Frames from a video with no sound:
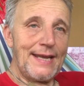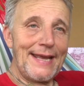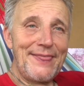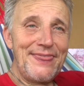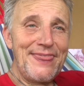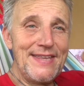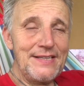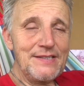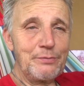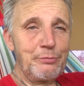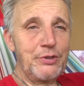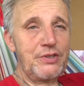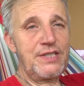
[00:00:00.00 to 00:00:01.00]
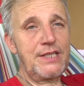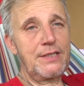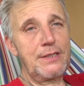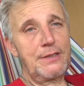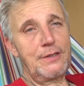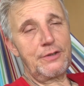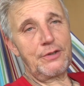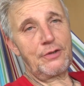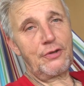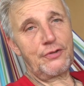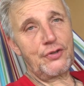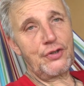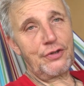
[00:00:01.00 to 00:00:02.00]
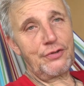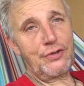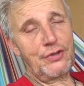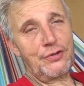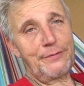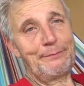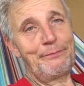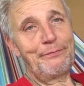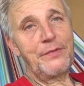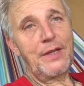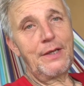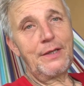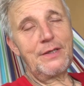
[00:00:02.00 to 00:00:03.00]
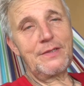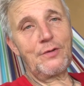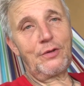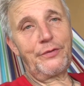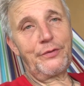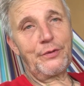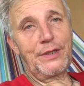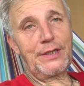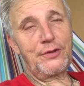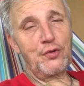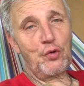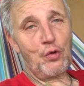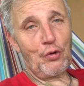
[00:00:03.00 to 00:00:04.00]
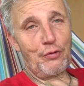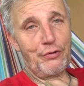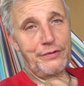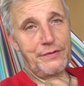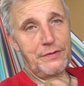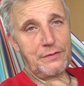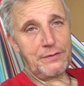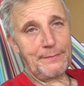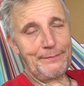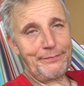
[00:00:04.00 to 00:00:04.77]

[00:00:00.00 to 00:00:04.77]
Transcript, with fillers: And this particular conjunction is also in Taurus.